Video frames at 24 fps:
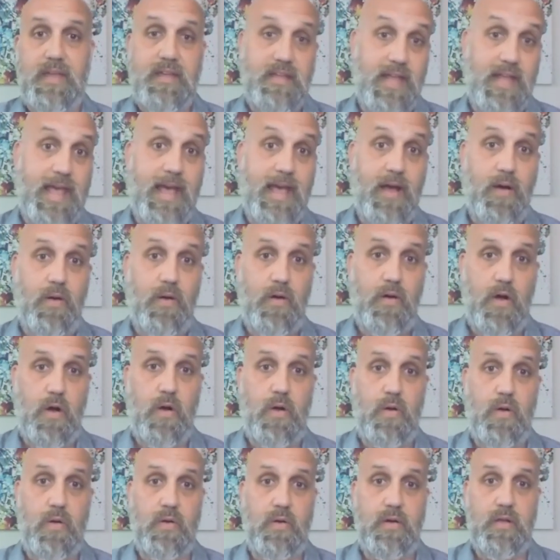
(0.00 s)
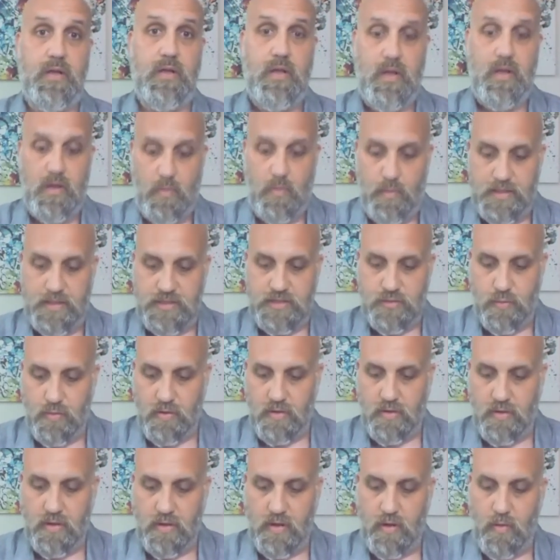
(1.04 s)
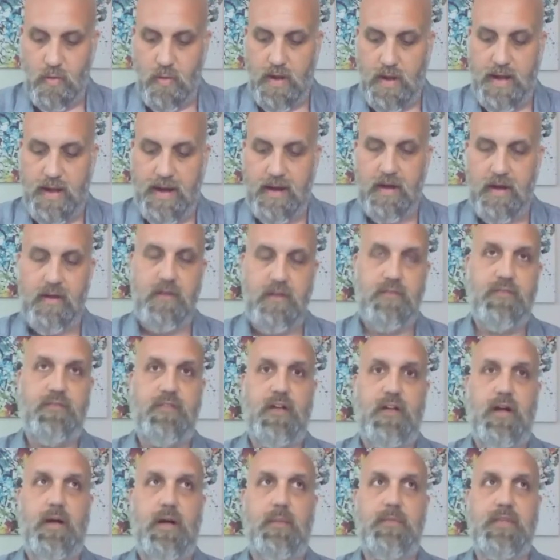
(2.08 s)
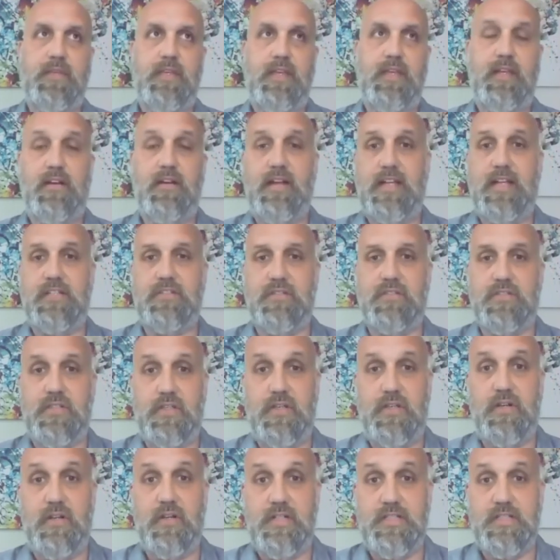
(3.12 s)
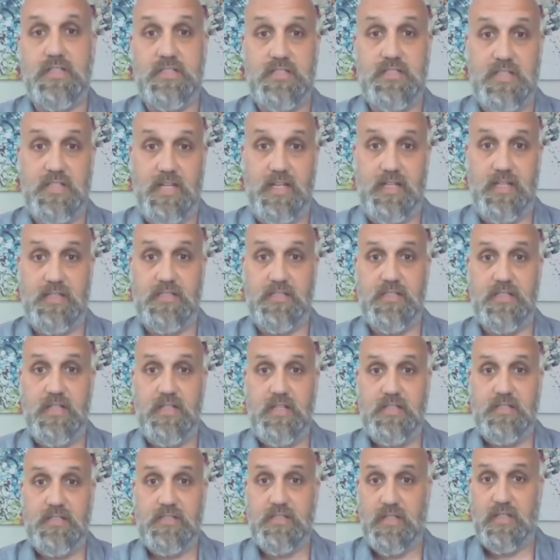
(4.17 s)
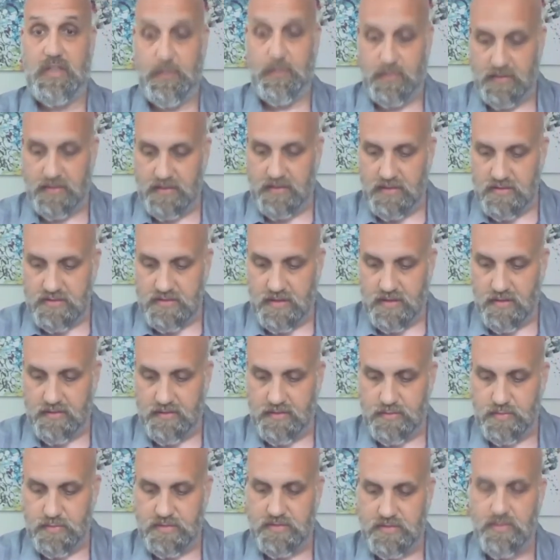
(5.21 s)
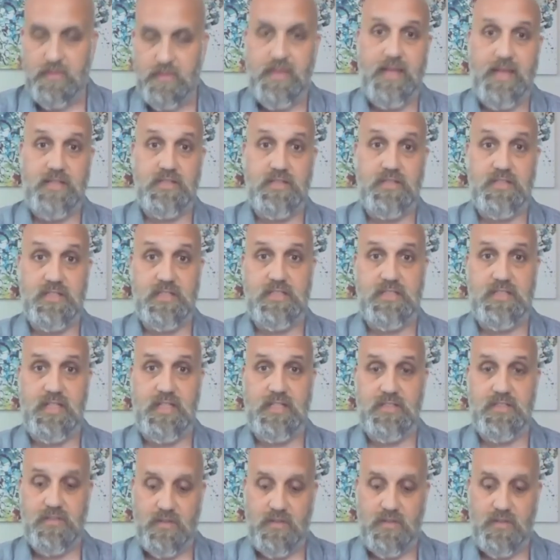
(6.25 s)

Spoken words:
now own, which were acquired from the International Securities Exchange just a couple of years ago. This was 2016.